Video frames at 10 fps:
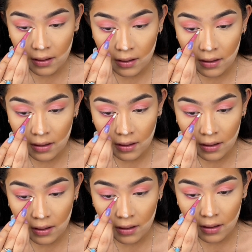
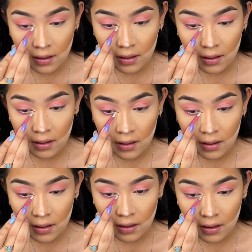
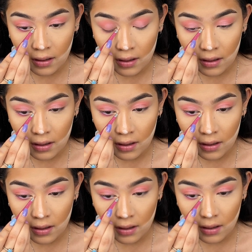
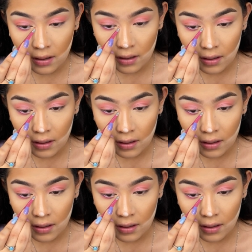No one is speaking in this clip.